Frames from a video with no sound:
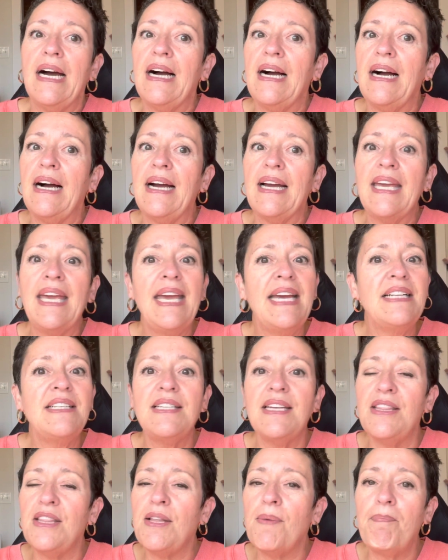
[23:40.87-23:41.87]
a
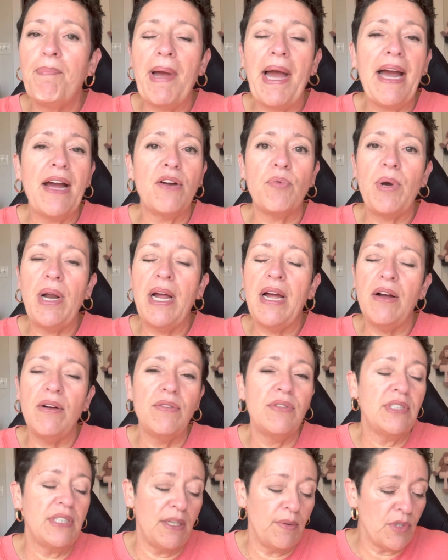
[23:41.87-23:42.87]
hint in the
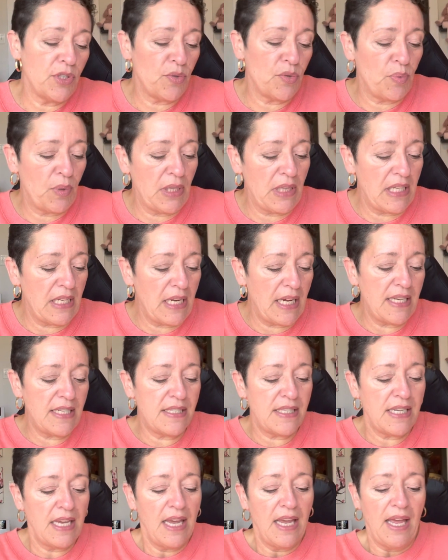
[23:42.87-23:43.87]
background. It was really
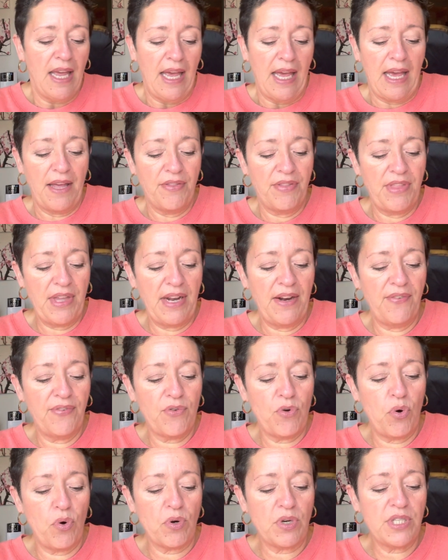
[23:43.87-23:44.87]
nice. And then, of
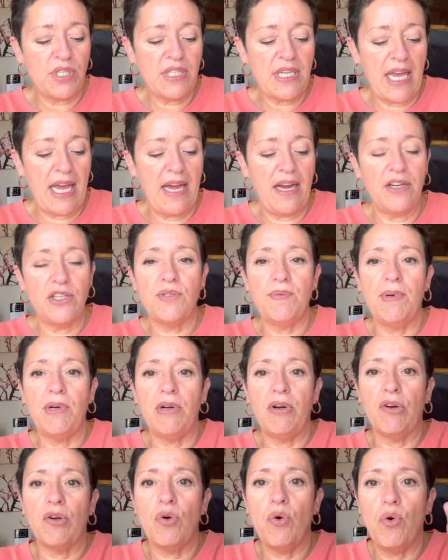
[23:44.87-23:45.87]
course, cashmere
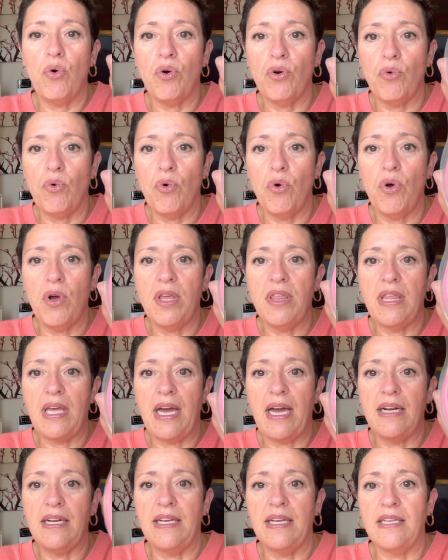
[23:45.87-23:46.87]
and corduroy.
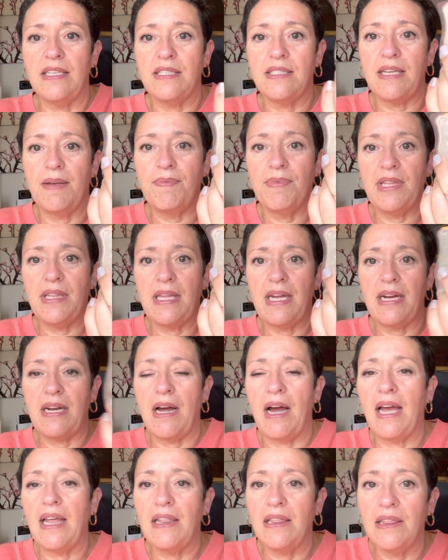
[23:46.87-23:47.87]
That is something that
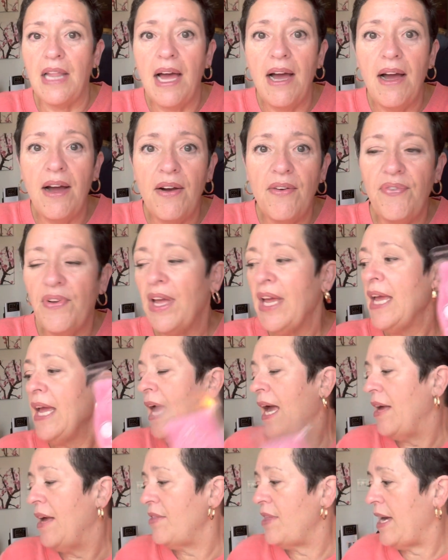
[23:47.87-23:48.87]
I love,
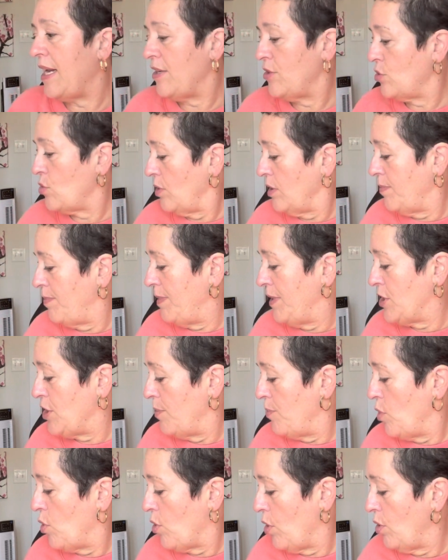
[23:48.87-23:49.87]
and that is going to be
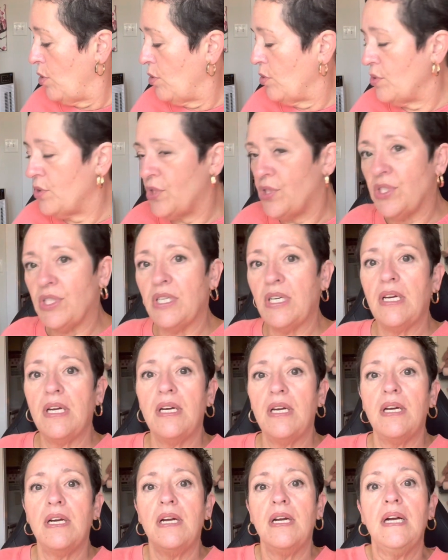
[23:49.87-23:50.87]
tomorrow's
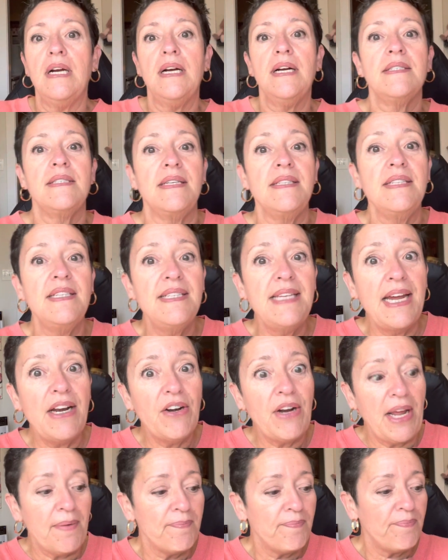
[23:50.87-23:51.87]
Scentsy
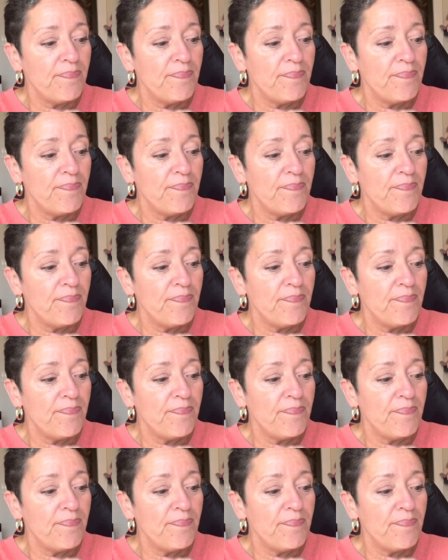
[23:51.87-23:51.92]
Saturday.